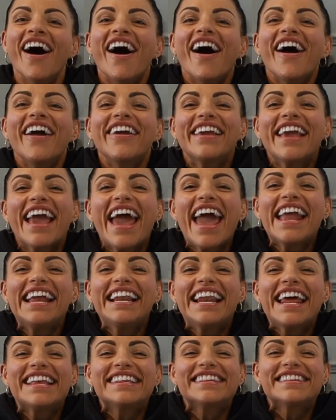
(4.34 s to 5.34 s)
Okay,
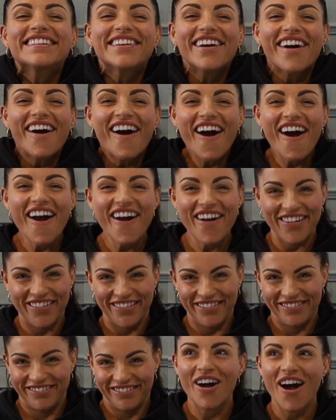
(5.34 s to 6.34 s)
let's
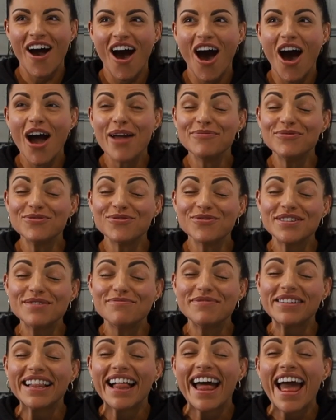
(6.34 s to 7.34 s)
go. I'm Georgie
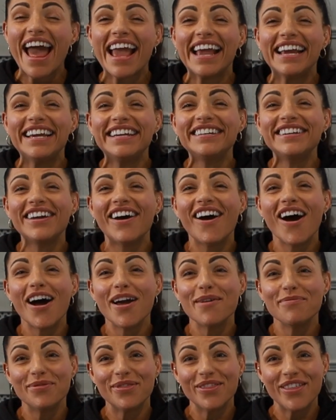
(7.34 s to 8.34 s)
McLean,
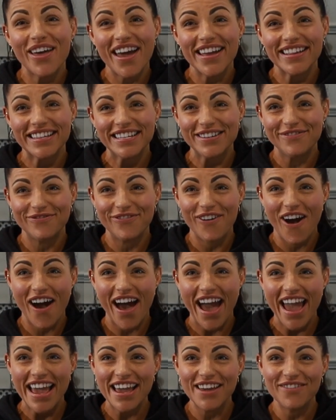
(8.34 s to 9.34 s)
I'm
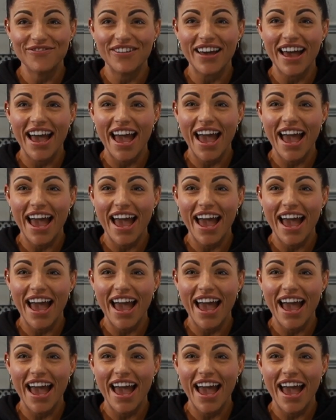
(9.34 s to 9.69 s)
35,